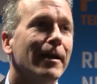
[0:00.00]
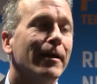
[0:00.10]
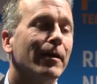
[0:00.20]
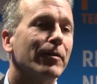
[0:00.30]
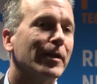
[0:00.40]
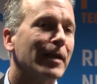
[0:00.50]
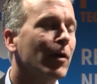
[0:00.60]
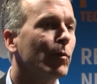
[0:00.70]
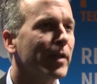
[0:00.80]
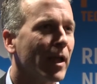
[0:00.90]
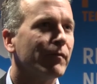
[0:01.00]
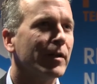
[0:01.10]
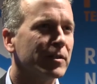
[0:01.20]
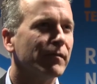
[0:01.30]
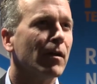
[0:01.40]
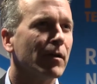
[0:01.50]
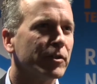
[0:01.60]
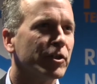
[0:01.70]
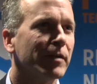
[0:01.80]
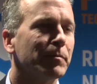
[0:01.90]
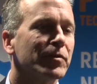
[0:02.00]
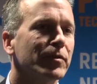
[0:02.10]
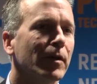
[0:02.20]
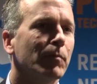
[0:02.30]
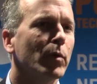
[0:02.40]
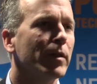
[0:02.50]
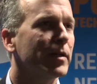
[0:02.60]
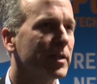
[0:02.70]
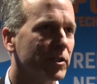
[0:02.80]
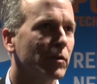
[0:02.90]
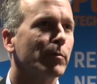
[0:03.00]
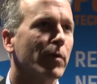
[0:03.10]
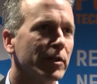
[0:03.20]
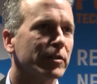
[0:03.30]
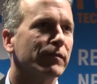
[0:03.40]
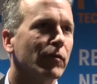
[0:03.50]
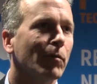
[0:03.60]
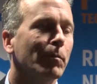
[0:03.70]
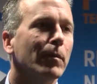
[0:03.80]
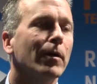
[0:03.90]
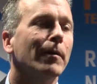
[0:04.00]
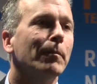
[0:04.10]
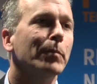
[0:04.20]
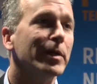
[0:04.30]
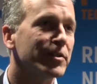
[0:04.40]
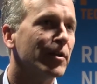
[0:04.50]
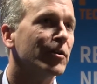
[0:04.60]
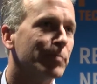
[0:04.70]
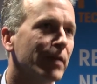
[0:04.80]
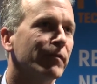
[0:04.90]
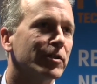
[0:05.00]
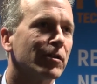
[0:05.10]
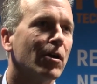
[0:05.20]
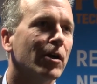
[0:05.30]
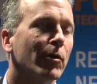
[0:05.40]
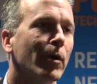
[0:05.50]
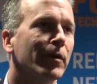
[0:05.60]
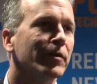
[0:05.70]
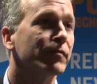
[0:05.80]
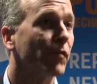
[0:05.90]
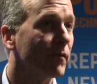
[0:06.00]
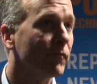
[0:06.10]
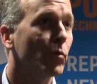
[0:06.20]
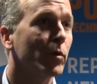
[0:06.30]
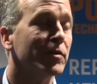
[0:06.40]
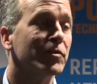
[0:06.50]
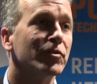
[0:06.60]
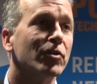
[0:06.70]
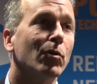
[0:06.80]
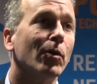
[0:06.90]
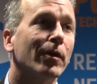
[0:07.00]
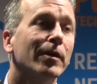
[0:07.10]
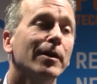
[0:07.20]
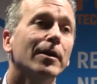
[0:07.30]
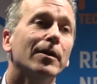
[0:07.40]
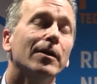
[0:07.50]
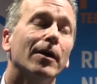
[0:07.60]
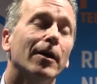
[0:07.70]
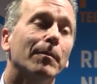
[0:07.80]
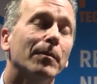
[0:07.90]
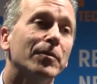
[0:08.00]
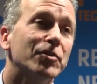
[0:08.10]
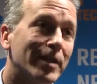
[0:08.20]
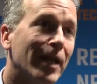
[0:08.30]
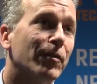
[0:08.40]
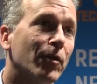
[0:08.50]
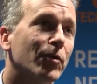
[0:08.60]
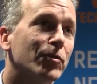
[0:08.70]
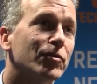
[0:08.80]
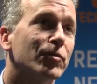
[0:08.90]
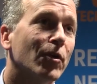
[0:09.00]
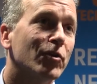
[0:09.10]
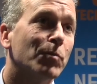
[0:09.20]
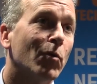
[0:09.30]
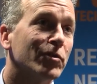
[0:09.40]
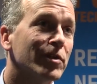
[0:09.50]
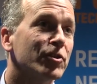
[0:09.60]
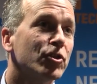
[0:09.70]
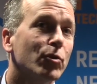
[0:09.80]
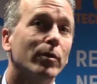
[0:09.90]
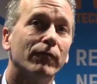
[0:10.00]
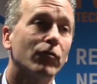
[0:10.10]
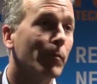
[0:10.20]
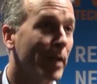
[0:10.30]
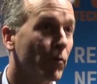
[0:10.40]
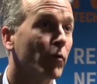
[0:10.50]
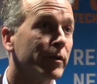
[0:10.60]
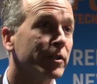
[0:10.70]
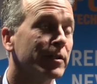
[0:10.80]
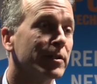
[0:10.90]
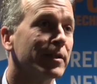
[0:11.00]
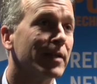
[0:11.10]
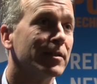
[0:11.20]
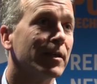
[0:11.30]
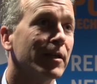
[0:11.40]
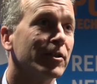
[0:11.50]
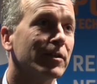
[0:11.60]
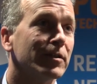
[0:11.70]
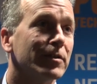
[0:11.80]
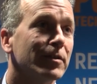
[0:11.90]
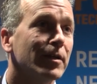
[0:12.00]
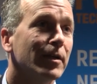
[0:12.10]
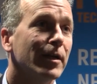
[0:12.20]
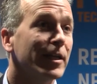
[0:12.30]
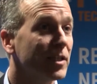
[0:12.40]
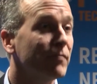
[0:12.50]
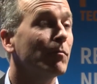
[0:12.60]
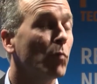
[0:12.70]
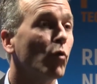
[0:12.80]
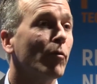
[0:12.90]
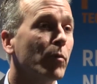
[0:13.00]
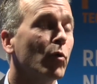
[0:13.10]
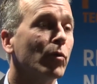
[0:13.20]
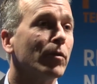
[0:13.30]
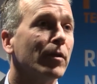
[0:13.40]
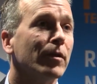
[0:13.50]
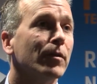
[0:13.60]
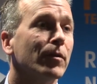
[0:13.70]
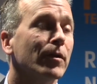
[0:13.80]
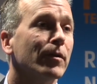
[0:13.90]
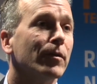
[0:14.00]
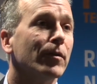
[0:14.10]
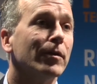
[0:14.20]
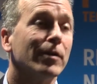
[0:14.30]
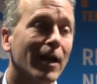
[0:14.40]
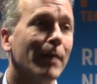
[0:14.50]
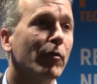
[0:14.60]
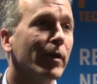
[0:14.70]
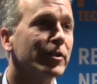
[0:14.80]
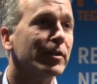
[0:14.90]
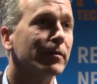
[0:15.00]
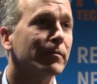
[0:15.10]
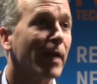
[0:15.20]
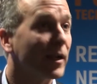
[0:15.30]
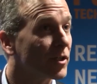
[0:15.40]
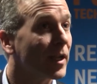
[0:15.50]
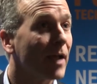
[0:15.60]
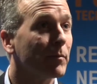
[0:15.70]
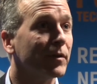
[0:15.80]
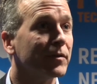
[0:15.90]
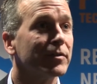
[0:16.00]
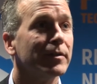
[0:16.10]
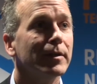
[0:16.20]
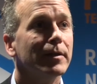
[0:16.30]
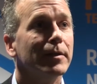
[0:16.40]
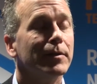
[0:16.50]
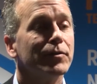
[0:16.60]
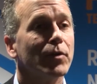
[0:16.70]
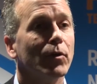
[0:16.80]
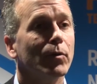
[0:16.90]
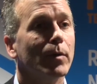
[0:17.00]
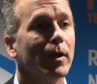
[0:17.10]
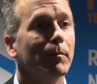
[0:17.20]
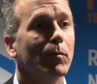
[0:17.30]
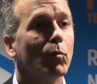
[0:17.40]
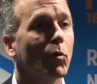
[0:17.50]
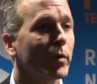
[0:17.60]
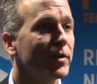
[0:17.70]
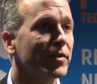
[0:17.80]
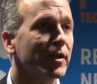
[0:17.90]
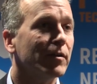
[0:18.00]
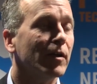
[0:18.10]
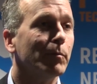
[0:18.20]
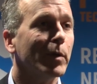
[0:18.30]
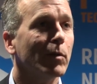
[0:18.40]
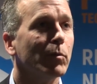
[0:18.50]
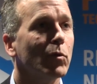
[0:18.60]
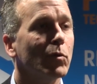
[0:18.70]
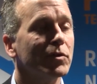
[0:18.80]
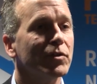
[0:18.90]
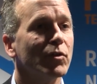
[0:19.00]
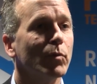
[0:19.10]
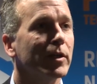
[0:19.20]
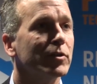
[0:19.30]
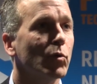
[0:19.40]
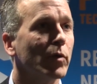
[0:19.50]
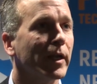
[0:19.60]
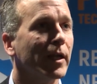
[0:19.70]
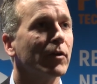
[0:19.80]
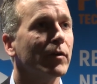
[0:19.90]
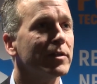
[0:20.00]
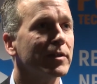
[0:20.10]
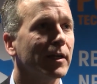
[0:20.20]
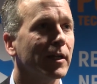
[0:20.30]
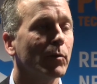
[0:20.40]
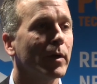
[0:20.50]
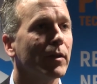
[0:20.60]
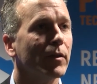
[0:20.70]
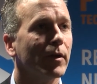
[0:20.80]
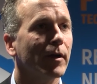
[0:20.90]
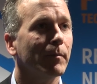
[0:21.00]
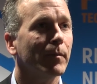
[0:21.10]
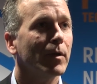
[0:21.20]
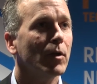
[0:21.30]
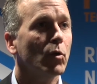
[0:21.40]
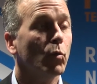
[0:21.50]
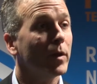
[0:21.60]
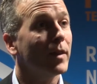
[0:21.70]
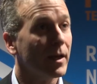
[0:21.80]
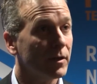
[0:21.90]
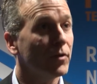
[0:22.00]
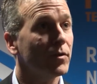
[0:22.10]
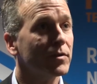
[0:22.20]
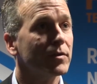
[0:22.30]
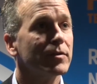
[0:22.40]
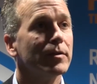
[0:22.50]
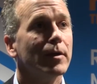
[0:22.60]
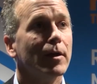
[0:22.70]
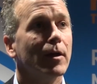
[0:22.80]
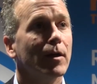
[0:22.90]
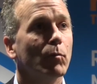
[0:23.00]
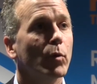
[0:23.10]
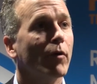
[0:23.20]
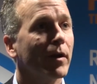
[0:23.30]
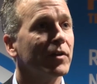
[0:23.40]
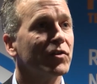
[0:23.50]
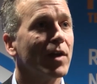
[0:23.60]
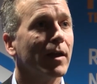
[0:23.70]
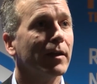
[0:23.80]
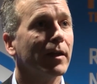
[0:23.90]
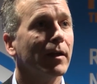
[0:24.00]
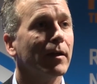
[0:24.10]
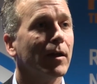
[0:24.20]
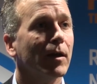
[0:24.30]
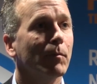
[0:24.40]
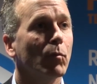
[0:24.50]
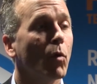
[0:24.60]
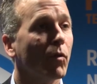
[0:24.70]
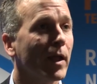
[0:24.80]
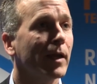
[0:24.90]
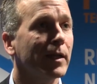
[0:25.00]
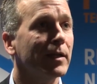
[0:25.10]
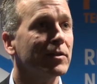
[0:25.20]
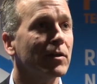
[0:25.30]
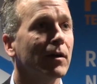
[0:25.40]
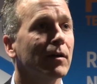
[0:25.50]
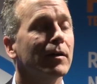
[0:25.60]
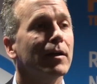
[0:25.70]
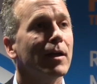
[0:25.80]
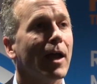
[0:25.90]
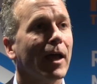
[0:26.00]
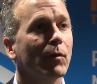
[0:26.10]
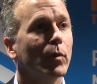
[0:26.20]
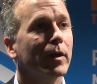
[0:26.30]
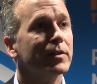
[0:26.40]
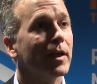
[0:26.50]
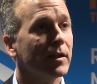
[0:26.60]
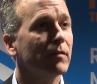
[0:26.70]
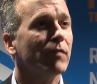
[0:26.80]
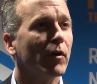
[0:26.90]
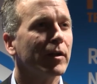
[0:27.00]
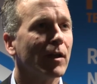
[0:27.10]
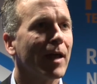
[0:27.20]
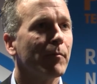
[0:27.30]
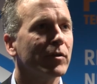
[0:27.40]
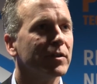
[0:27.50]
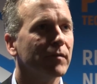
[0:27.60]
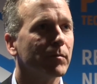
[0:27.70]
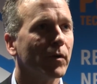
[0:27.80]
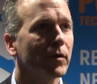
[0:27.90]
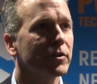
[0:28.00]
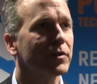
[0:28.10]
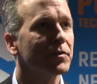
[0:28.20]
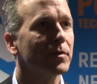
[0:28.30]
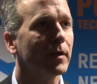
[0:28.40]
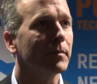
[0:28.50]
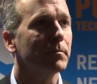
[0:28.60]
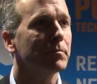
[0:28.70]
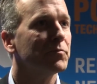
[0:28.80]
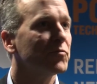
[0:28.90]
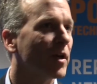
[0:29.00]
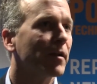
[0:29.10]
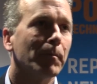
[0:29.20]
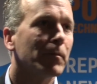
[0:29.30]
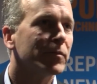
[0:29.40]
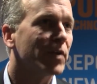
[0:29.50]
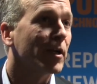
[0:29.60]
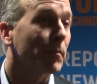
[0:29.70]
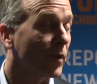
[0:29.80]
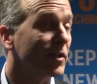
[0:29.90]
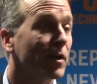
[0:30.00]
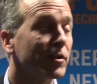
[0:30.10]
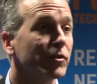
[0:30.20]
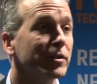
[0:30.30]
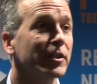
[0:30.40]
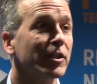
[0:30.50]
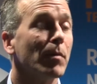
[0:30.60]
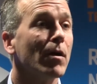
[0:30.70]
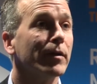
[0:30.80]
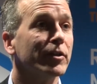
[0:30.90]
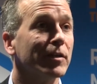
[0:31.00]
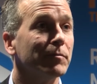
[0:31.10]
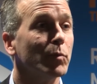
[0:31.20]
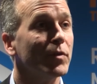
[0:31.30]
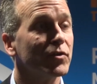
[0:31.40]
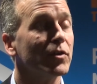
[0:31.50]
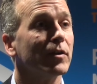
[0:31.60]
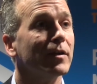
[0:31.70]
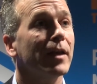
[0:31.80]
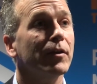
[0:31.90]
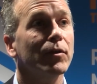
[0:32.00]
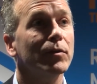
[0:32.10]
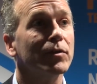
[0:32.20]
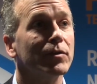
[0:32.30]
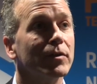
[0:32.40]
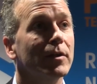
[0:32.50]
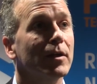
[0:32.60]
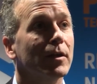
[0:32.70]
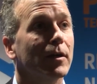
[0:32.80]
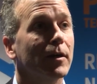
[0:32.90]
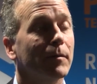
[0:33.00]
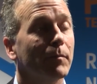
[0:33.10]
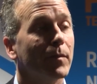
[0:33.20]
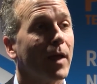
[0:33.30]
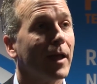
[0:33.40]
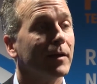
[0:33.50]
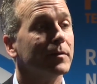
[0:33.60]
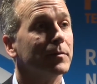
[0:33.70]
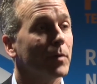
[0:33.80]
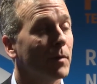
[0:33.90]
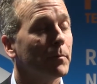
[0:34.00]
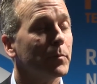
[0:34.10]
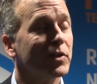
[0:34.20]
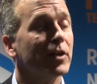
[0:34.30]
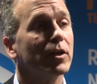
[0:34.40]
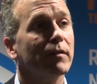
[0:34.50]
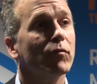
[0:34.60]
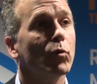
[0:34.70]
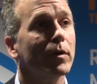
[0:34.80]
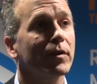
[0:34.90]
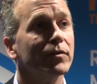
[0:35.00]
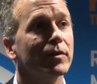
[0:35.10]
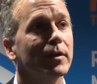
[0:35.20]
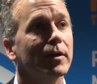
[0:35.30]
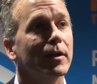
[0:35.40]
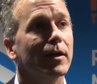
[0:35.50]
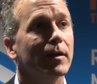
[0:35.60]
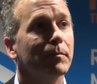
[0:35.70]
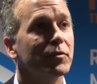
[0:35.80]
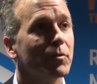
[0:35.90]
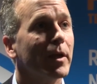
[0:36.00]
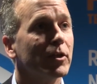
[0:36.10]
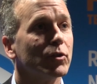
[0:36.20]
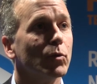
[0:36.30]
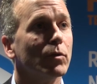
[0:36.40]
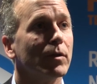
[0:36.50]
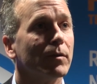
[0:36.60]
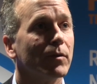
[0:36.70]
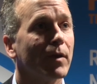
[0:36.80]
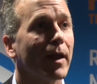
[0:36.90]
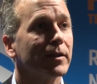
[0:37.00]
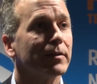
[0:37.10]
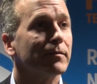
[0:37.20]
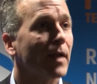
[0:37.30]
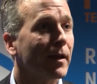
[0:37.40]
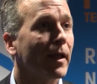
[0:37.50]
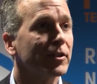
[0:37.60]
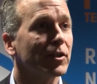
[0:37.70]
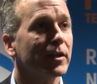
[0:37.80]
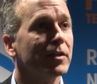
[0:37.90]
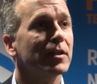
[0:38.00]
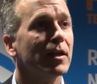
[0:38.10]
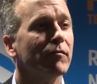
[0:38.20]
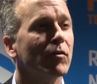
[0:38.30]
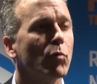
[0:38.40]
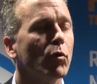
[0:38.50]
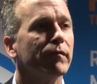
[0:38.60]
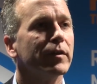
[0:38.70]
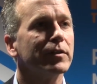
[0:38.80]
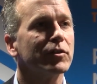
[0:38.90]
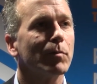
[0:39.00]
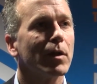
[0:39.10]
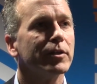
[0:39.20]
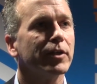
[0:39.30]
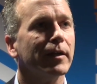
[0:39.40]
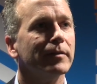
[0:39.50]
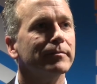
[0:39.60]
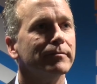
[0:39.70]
And I think now, with the advent of large ships, with additional pressure from BCOs, beneficial cargo owners, freight forwarders, and so on, to get those boxes to and from their origins and destinations, it's even more important that collaboration actually happens. So what we see at Peel Port is that we're talking increasingly with end users. We're understanding what their needs are, and we're taking a very collaborative approach and setting up things like strategic partnerships with certain end users and potentially forwarders to make sure that actually can deliver a more efficient supply chain.